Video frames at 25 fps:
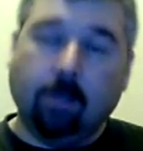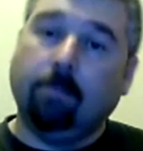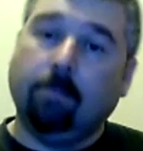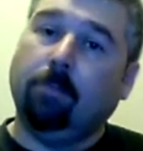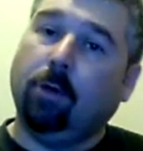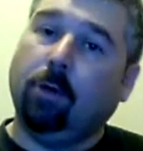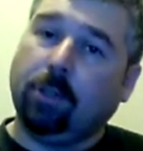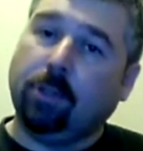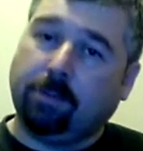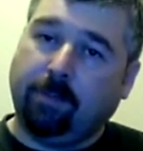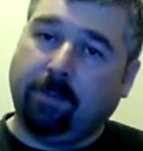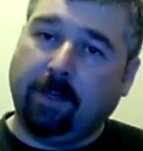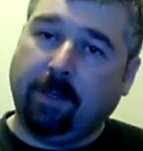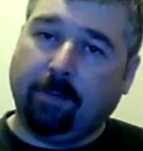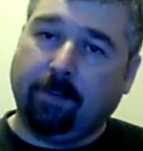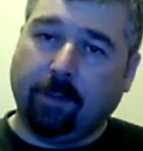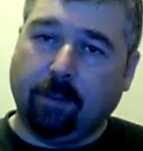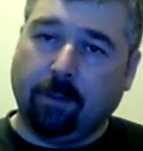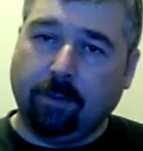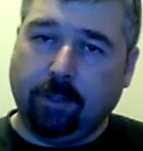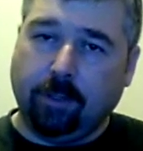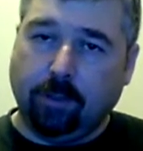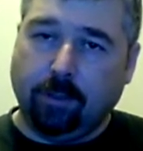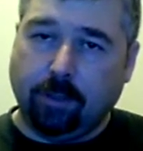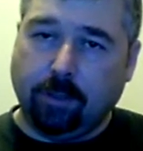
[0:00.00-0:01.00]
Most people
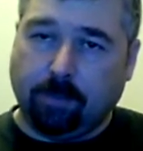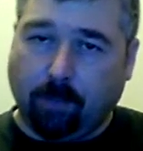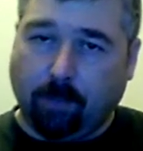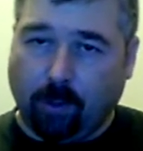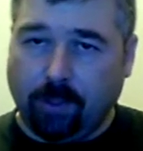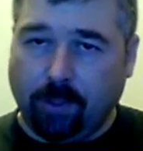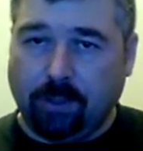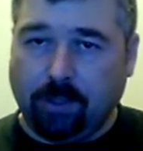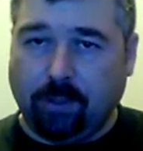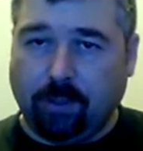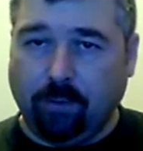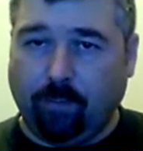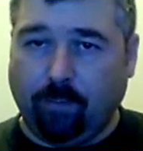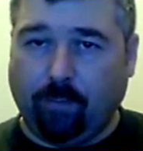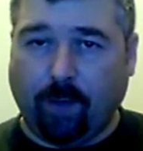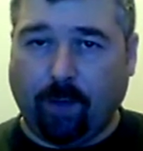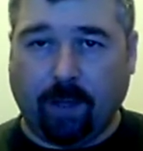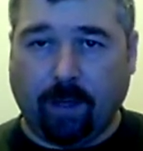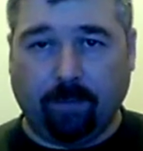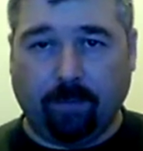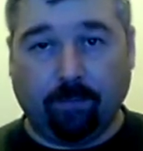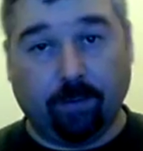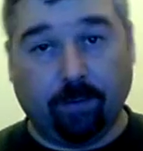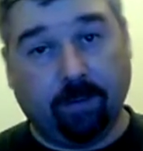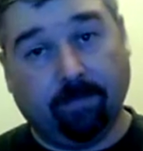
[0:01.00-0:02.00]
will use
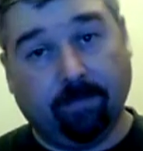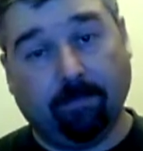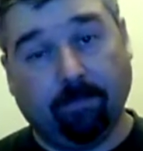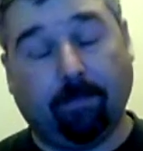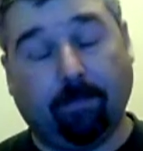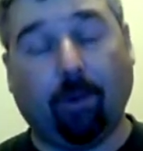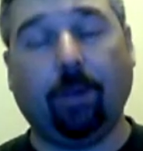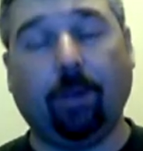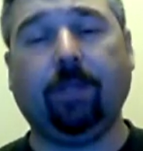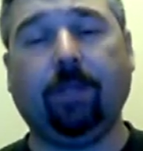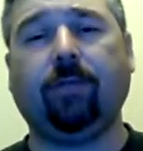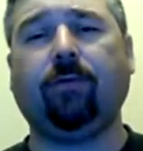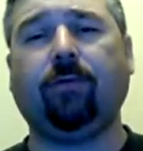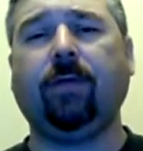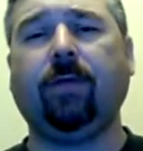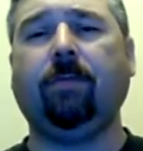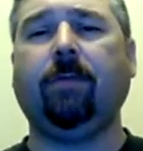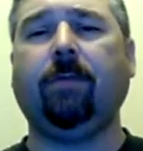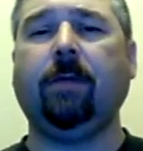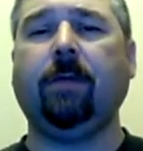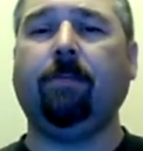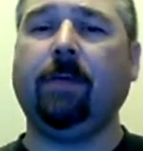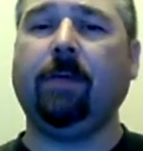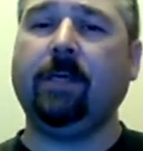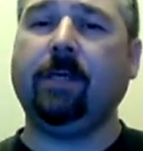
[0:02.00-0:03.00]
0.25 or even 0.3
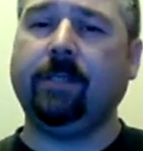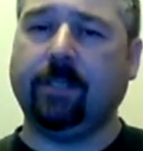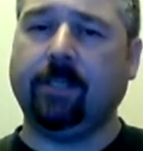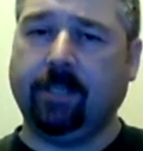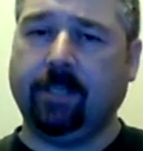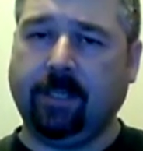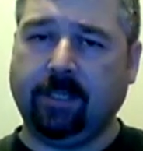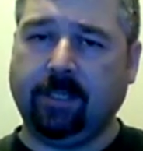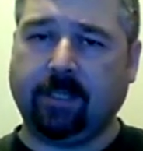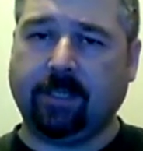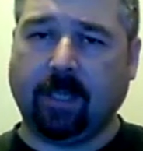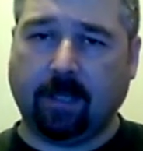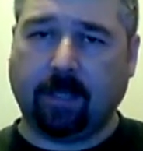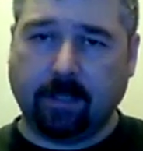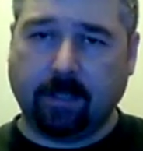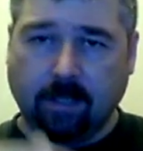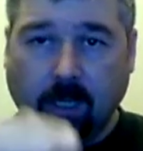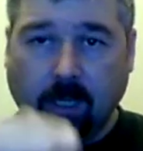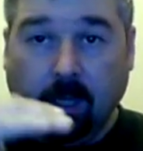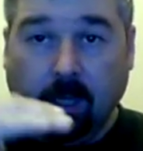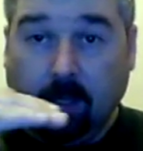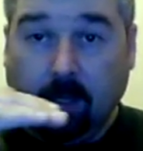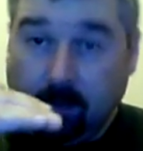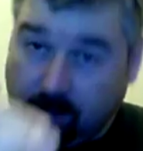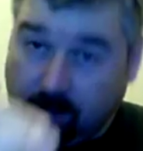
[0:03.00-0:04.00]
BBs in these things,
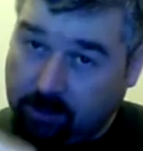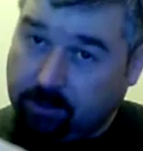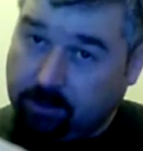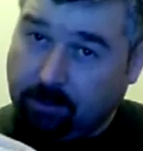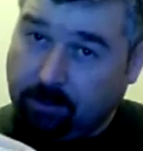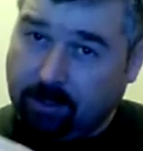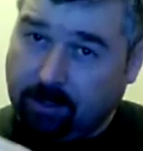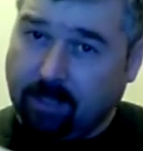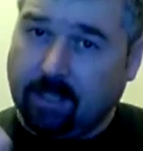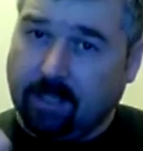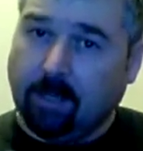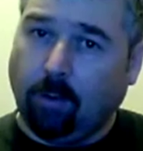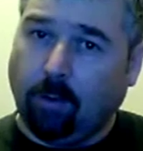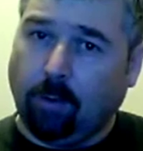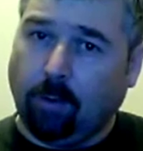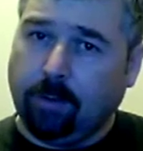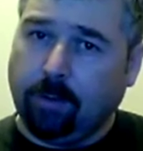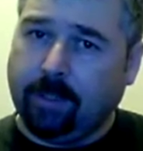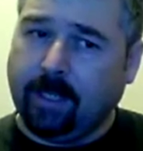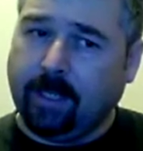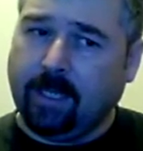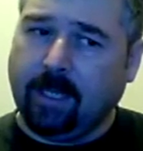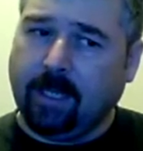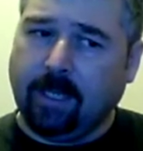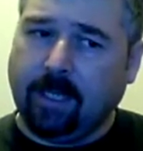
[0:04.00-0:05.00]
just so that they
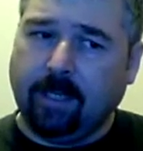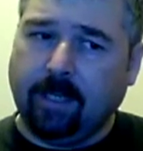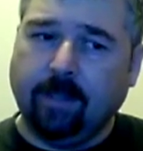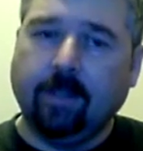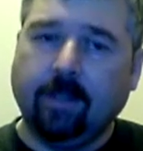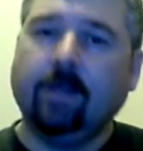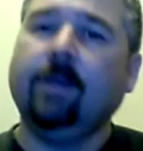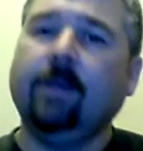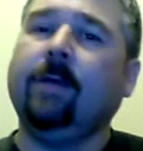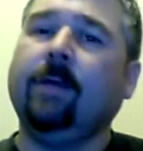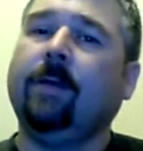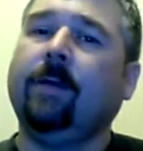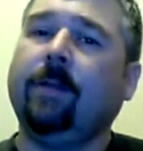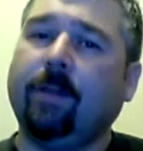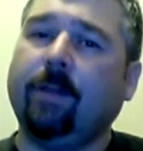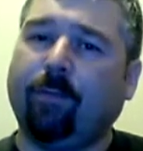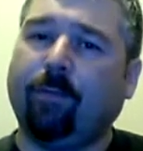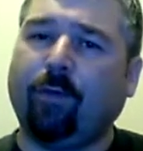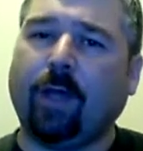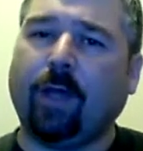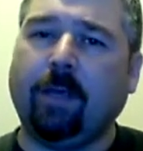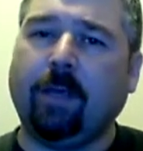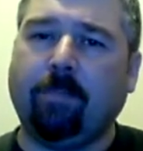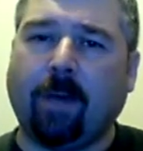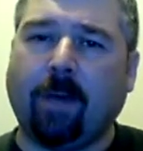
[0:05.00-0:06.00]
hold the
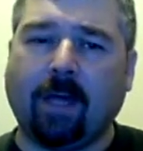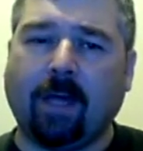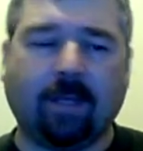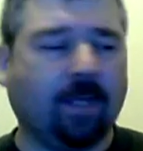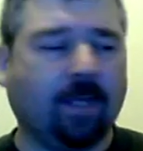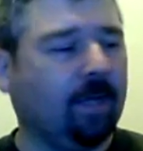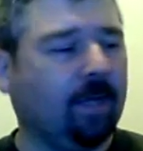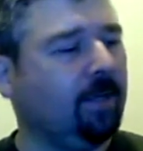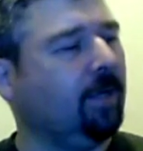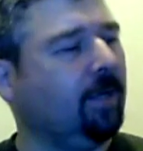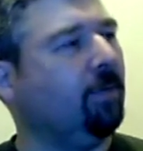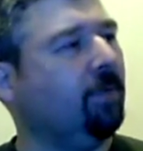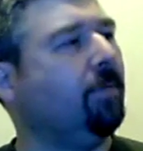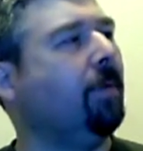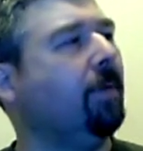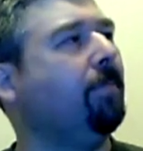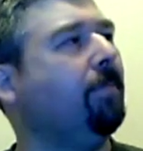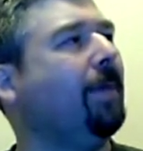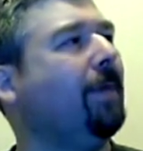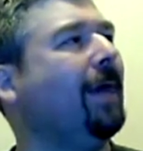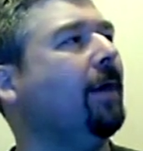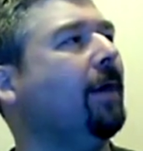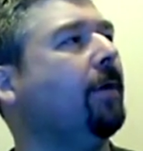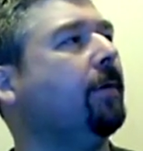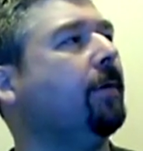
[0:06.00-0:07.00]
flight path a little bit
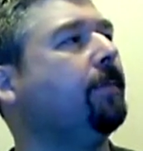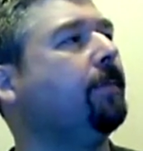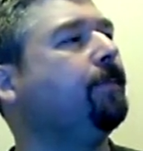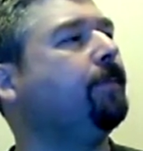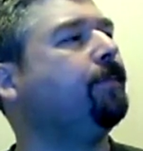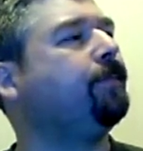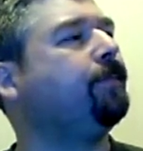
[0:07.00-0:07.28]
better.